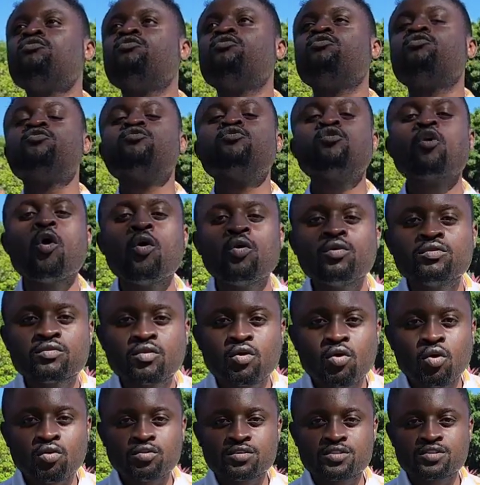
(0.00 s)
grown
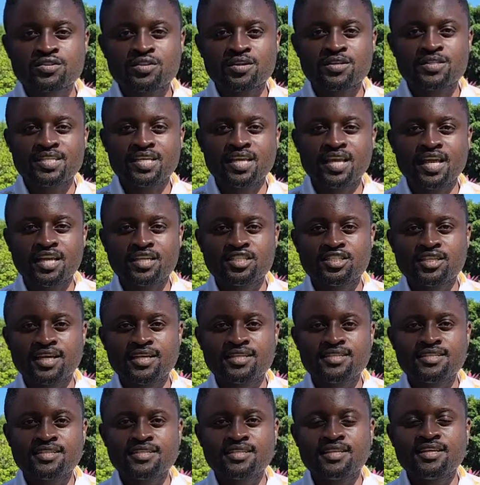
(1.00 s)
Gold Study
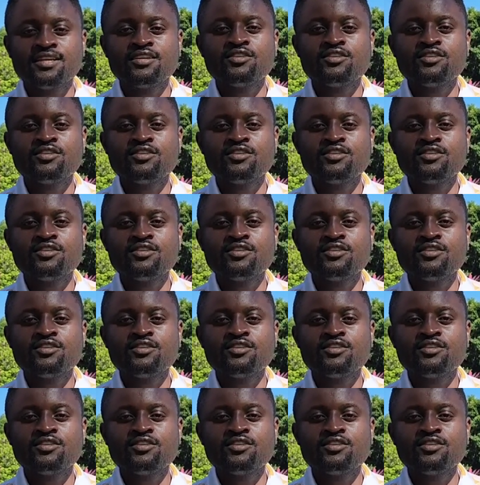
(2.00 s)
Agency